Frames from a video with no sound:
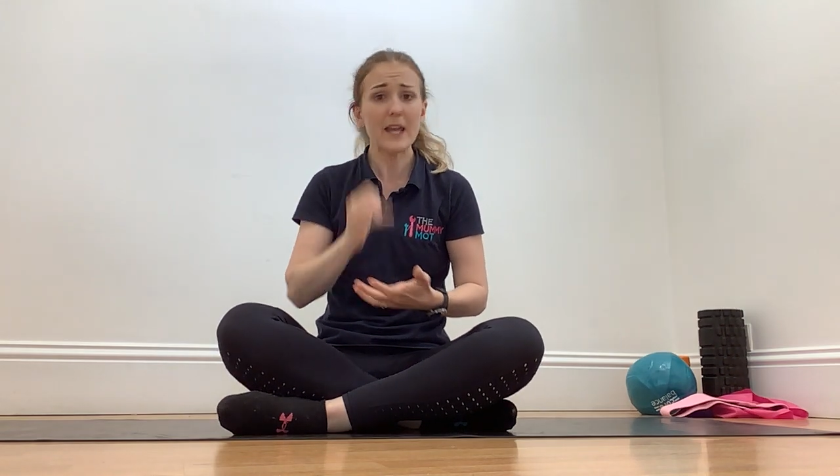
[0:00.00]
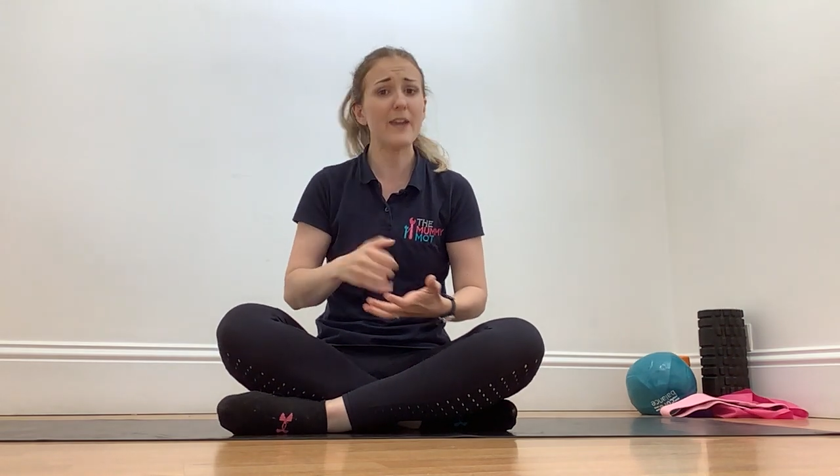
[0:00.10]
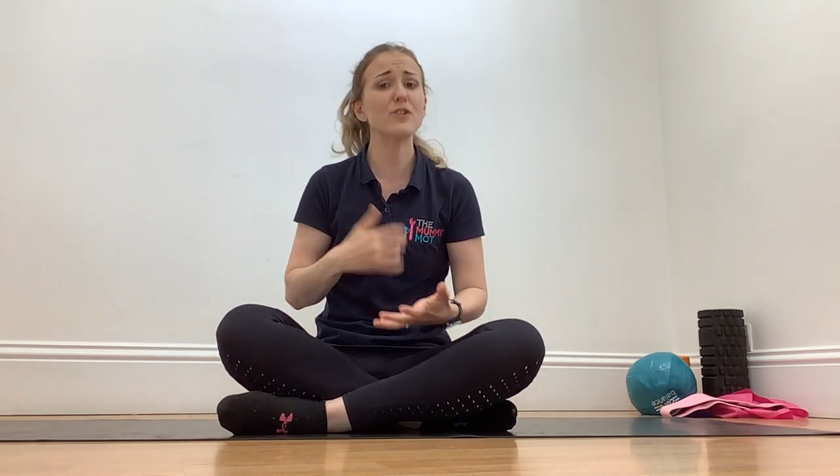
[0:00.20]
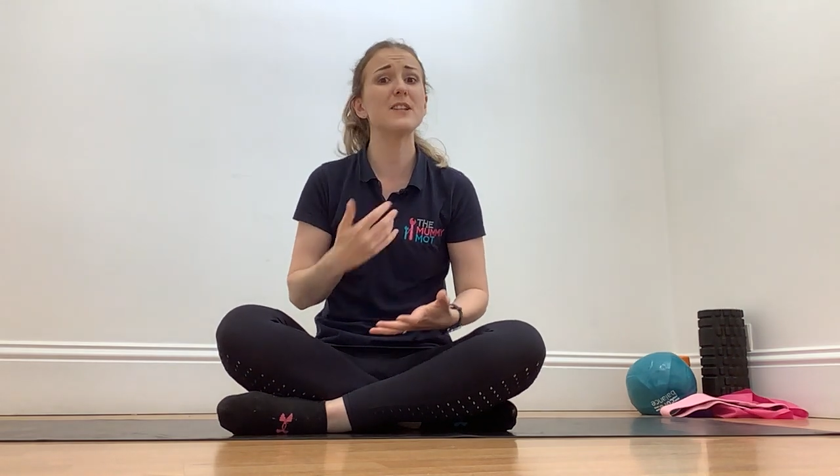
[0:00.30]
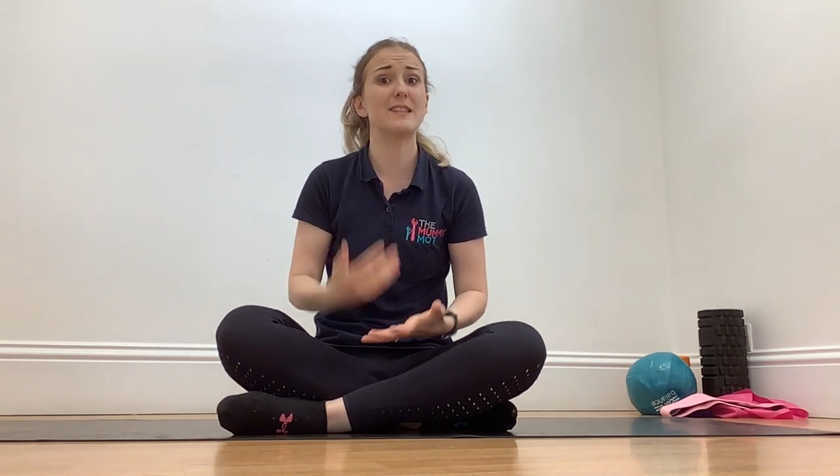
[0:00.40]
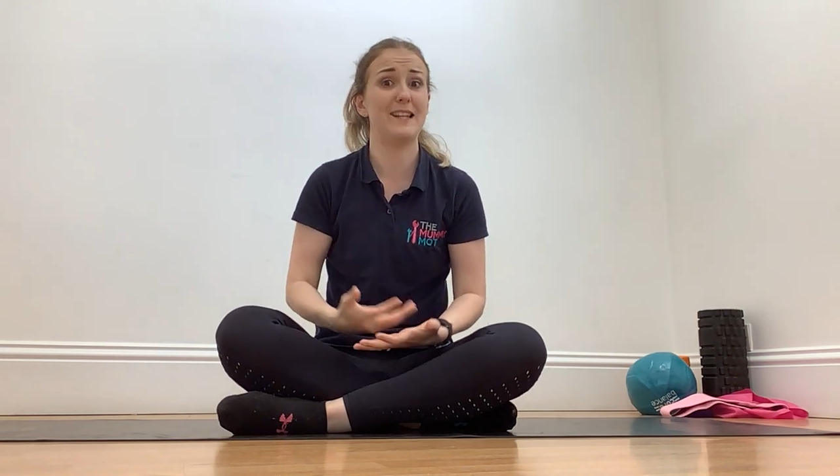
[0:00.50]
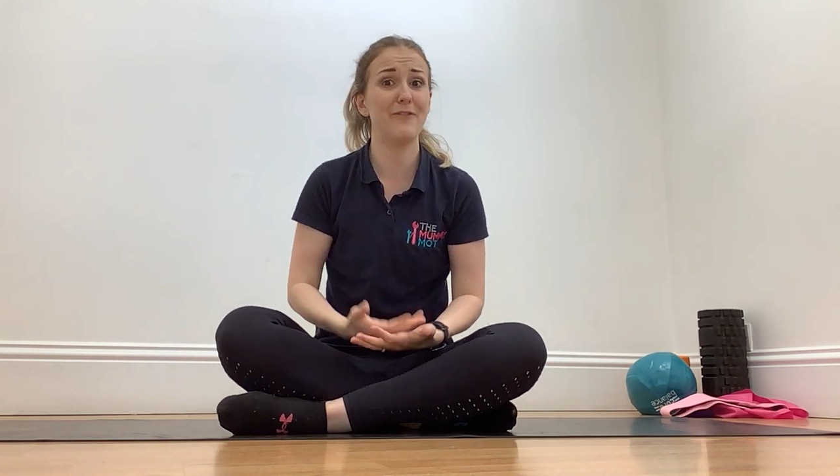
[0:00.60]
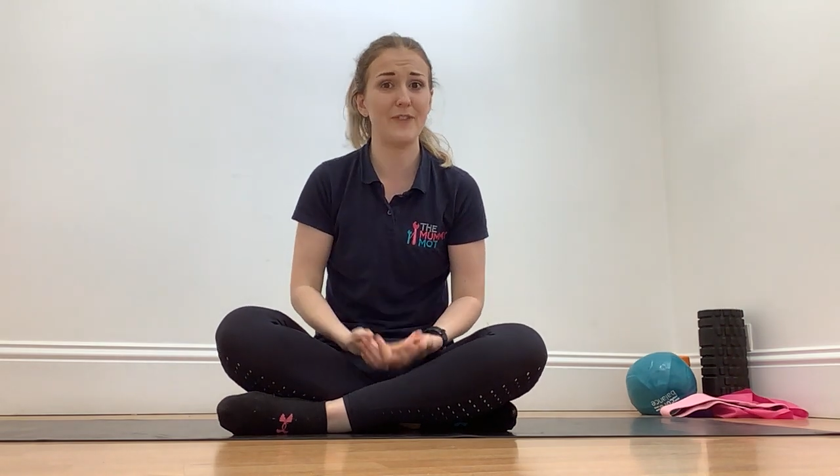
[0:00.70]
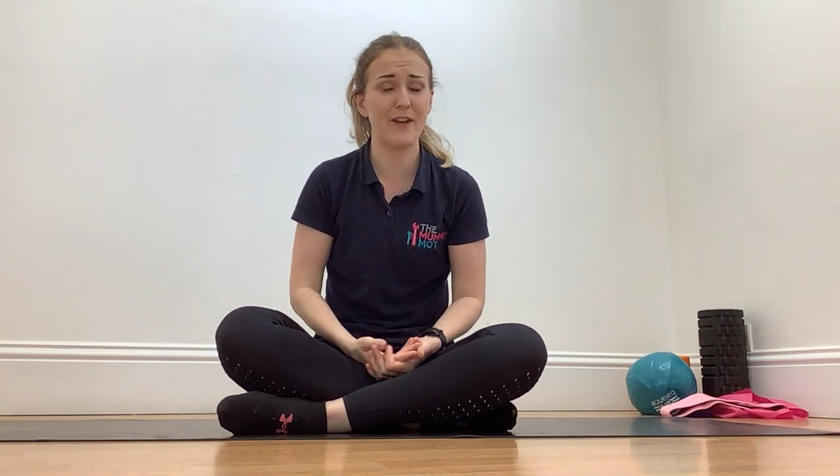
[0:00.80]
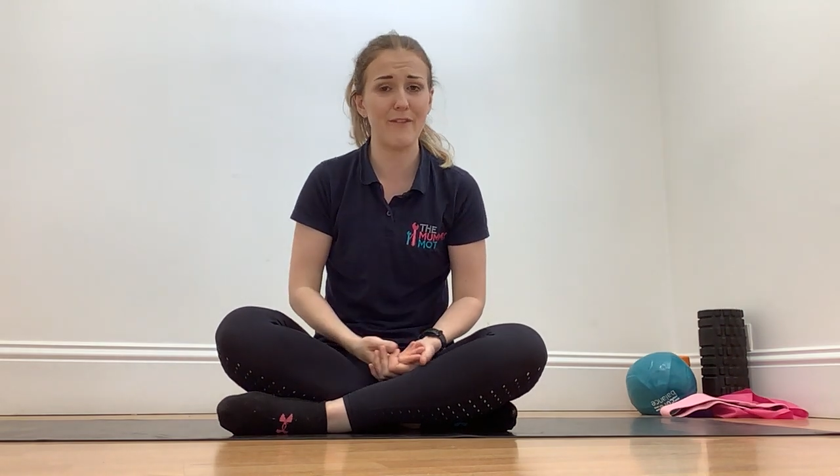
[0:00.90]
If she's
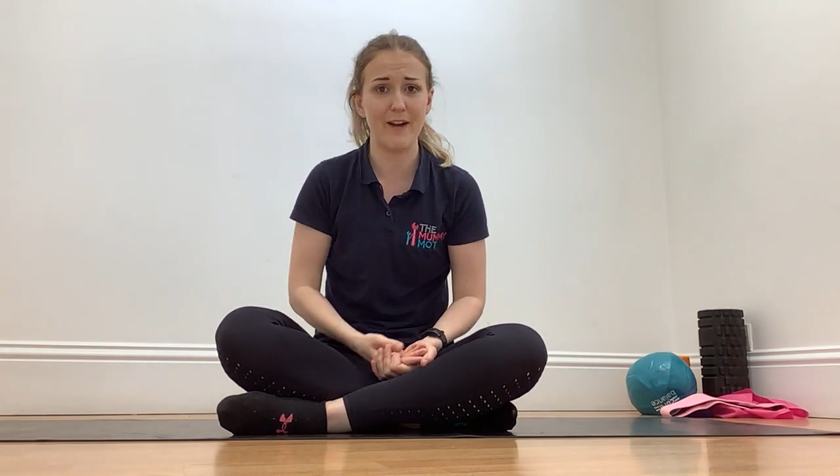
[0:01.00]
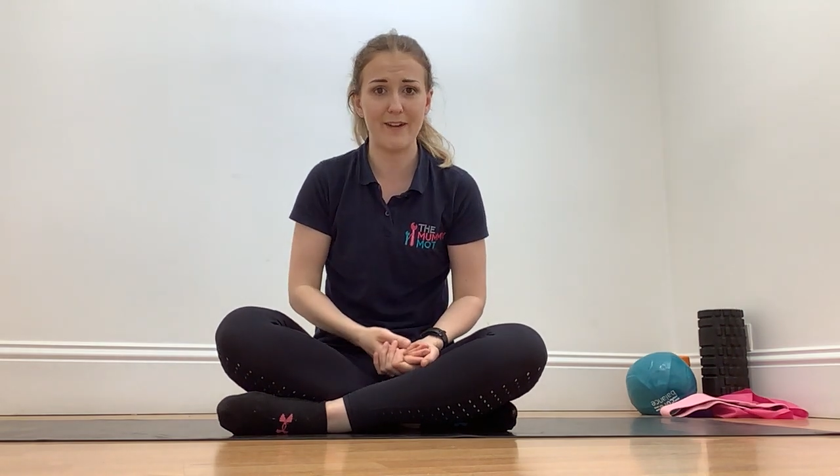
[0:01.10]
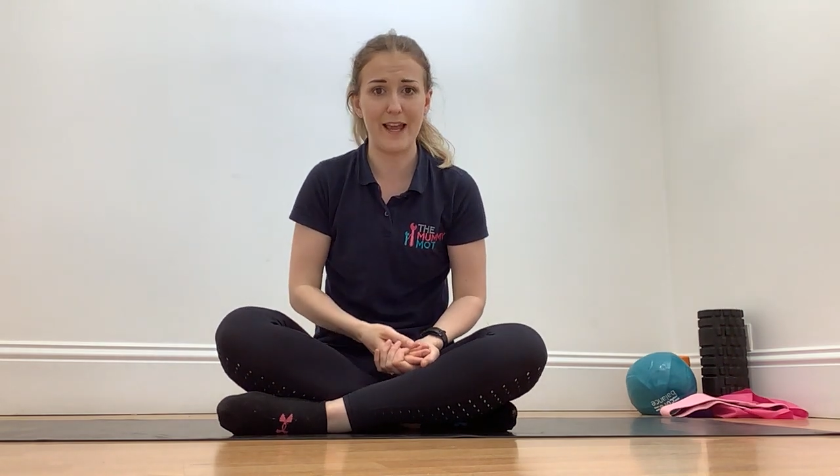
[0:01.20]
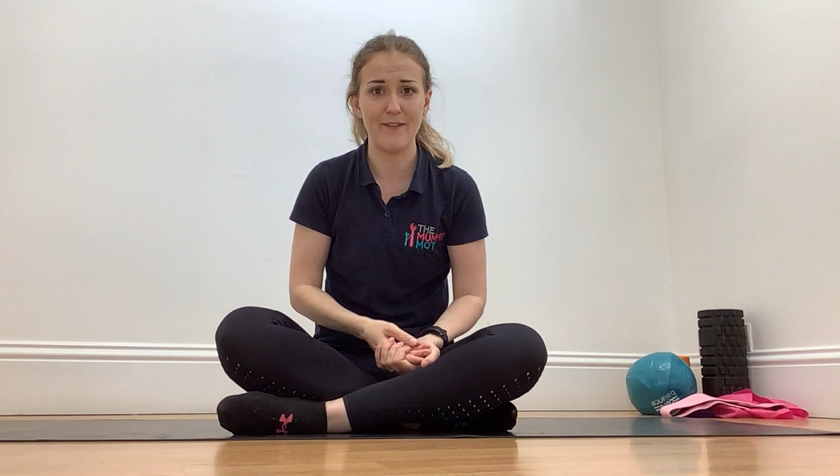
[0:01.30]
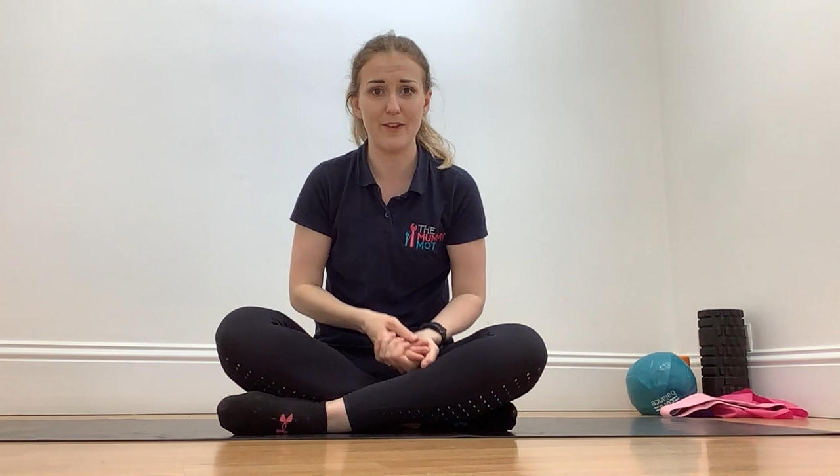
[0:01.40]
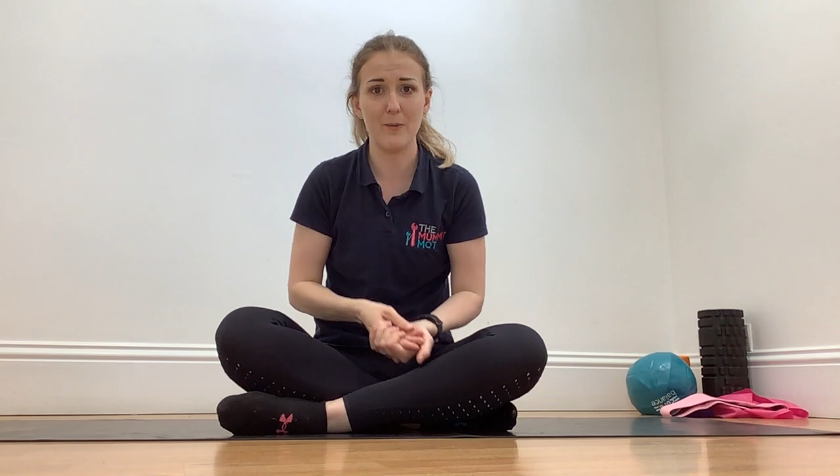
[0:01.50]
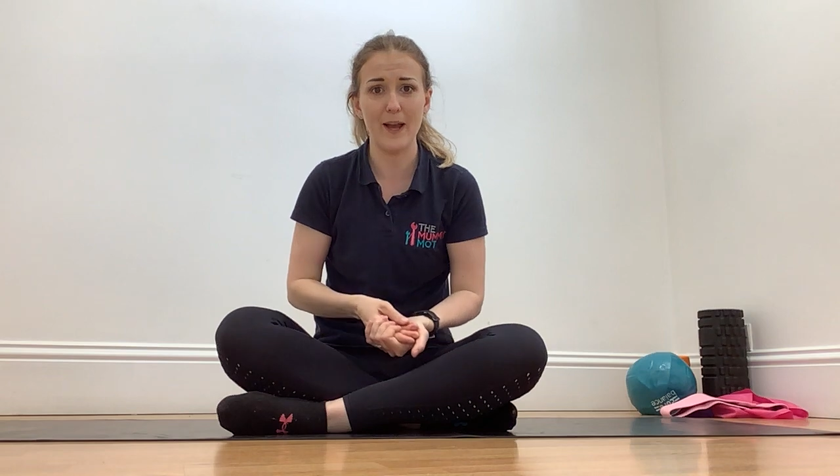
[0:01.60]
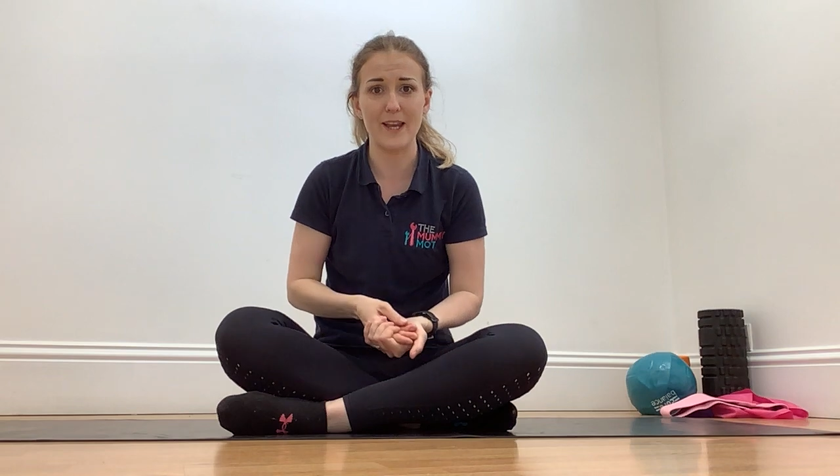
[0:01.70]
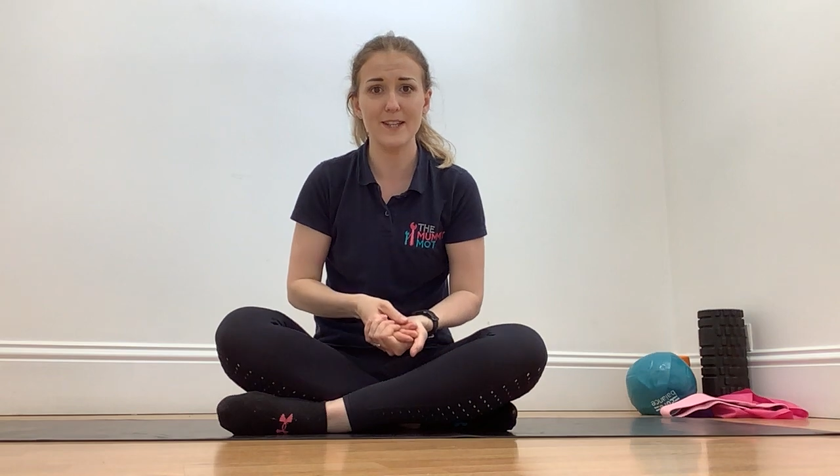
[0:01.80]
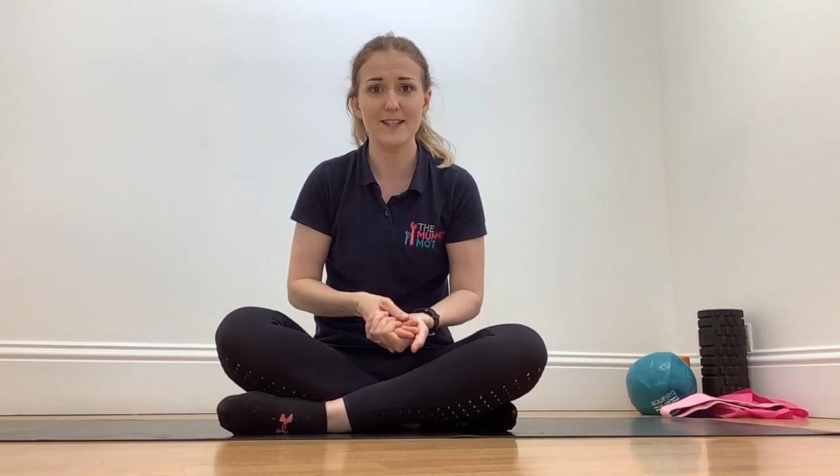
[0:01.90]
lifting very heavy
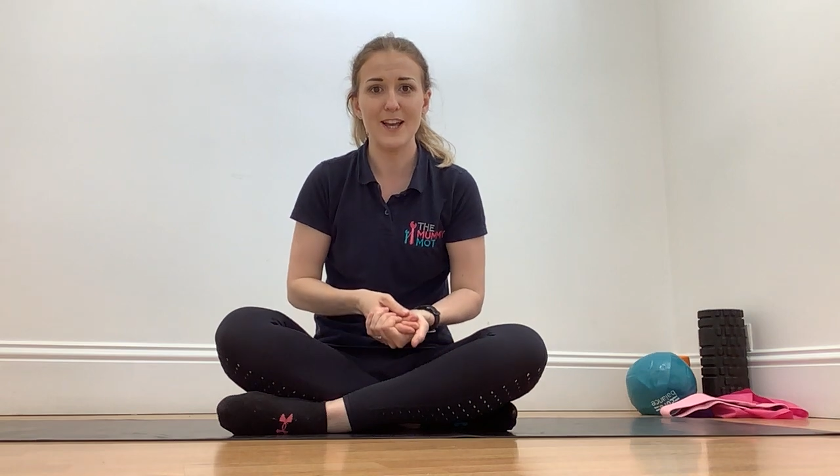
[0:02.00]
weights,